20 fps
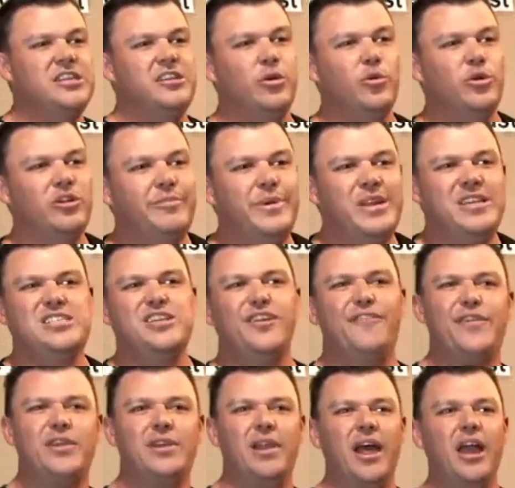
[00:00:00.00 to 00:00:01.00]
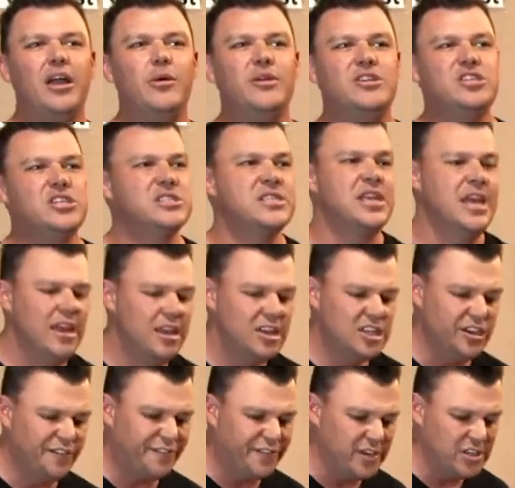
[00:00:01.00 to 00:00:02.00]
There would have been different languages,
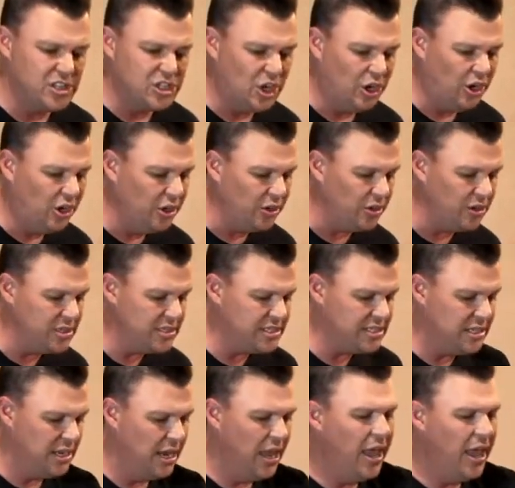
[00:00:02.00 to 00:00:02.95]
different tones.